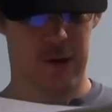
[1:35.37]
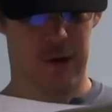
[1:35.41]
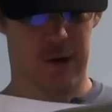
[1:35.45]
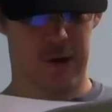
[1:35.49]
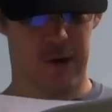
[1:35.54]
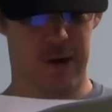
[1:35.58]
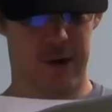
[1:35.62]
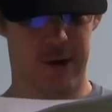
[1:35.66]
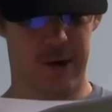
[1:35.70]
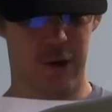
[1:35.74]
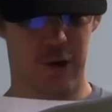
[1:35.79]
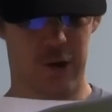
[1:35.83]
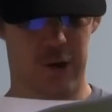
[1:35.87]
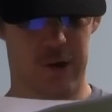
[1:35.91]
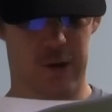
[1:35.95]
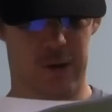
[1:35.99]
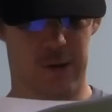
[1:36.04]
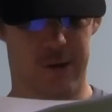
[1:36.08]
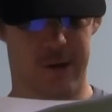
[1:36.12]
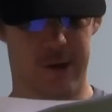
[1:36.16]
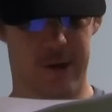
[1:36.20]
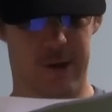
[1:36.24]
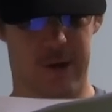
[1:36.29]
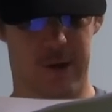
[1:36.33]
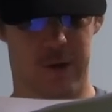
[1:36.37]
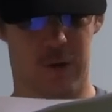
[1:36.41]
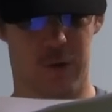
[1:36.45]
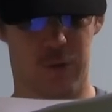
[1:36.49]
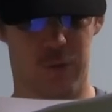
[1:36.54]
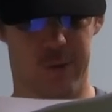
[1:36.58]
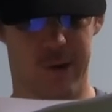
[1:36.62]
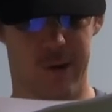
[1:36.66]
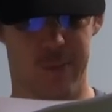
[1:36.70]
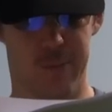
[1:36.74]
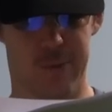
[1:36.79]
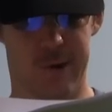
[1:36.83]
Our nation elected
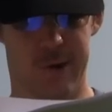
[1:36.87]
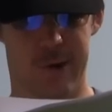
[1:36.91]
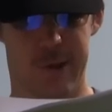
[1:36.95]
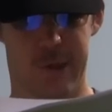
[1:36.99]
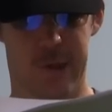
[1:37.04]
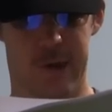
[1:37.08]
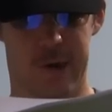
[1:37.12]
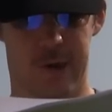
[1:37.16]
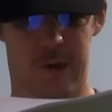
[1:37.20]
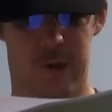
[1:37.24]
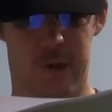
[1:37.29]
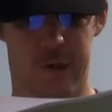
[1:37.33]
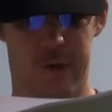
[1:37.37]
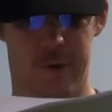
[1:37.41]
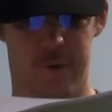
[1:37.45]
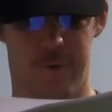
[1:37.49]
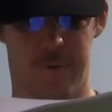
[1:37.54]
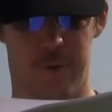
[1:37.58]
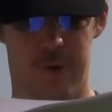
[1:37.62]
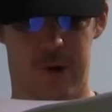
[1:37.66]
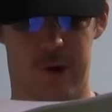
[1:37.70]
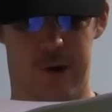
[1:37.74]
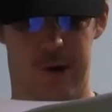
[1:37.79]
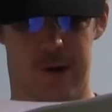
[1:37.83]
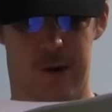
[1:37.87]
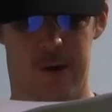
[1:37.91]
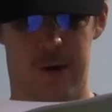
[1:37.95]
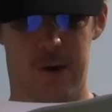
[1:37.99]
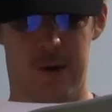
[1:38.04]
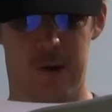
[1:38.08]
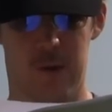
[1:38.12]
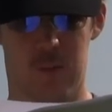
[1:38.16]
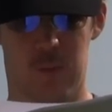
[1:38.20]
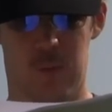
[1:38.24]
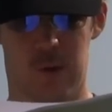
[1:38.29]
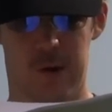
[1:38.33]
3 presidents so far,
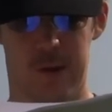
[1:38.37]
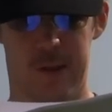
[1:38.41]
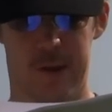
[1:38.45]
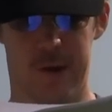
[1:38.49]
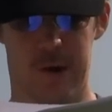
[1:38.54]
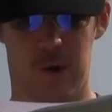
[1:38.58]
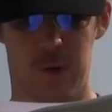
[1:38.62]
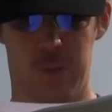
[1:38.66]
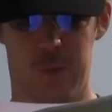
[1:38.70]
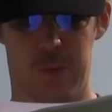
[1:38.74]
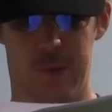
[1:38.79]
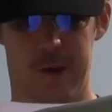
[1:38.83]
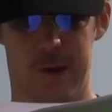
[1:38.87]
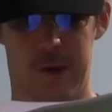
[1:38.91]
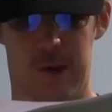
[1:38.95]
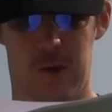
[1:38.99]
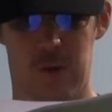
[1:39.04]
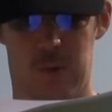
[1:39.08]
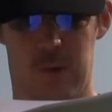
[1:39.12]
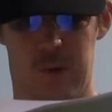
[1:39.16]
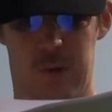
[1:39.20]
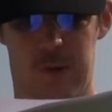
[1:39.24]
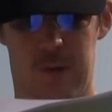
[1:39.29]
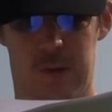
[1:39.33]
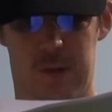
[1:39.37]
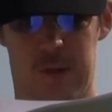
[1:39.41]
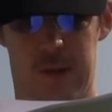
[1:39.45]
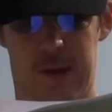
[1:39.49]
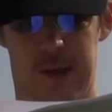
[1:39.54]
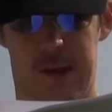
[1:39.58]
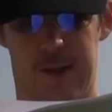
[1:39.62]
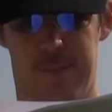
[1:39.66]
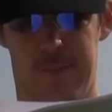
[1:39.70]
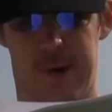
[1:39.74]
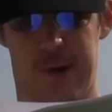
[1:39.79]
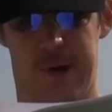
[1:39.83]
one that openly endorses
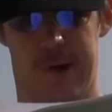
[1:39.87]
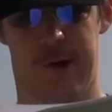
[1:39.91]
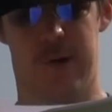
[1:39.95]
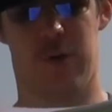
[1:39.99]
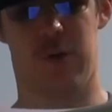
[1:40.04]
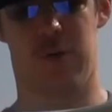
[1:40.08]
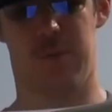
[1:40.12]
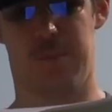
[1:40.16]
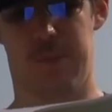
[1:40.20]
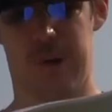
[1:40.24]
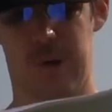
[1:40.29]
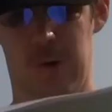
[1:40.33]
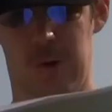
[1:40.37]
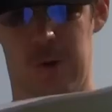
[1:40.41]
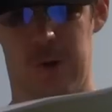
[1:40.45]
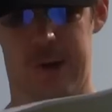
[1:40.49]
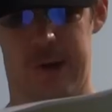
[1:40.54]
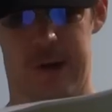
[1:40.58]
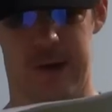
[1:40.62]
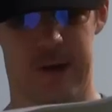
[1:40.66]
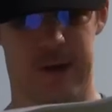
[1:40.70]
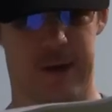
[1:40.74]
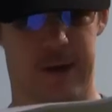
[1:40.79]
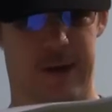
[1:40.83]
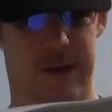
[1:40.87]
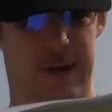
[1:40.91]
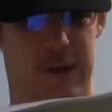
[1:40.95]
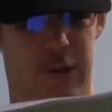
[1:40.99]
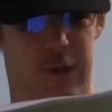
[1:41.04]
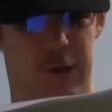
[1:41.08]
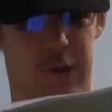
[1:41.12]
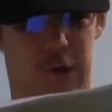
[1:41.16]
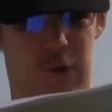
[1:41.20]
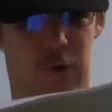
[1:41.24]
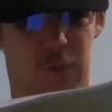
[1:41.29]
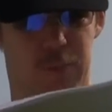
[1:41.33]
gay marriage, Bill Clinton, and
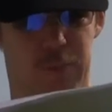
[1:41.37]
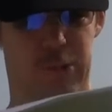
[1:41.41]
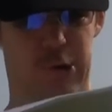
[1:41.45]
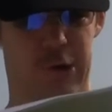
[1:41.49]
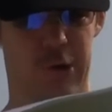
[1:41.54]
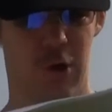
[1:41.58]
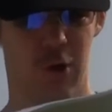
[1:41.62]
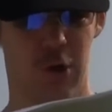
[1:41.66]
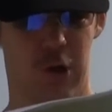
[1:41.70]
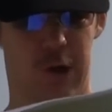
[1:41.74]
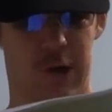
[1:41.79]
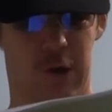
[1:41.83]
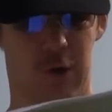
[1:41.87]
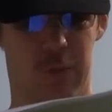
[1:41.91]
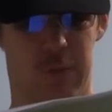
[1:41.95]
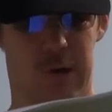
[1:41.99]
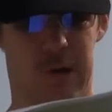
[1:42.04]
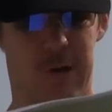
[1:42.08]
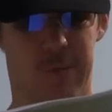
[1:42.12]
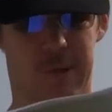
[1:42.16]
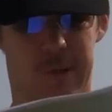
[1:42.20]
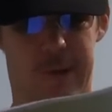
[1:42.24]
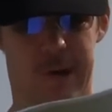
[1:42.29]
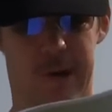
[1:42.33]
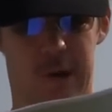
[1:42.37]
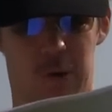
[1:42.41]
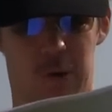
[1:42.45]
2, Bush and Obama, that